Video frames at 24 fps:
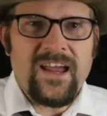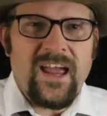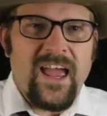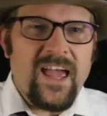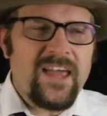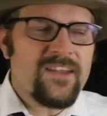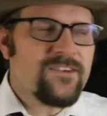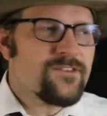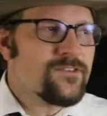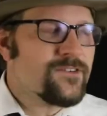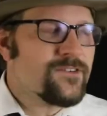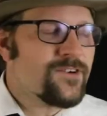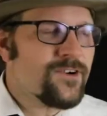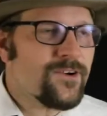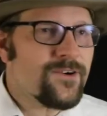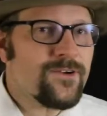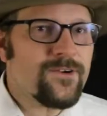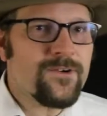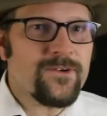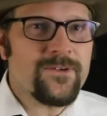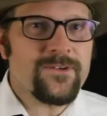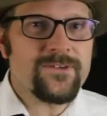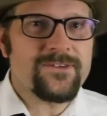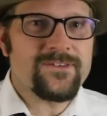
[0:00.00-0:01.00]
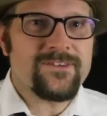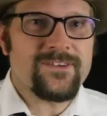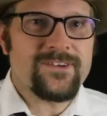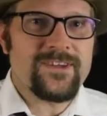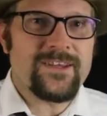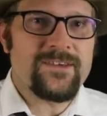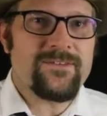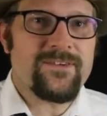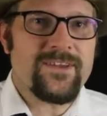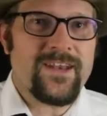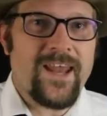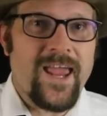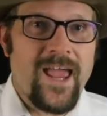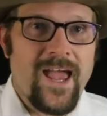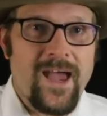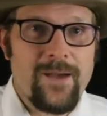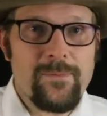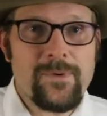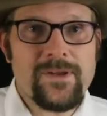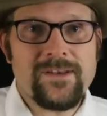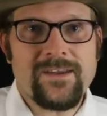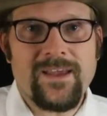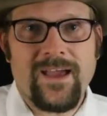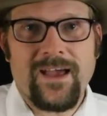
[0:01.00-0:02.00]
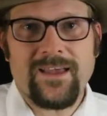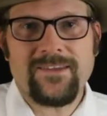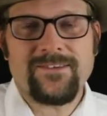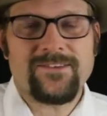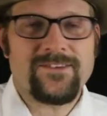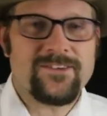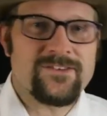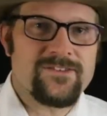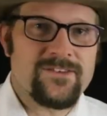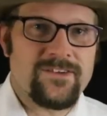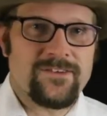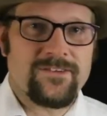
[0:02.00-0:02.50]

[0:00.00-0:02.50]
and turtles live in habitats such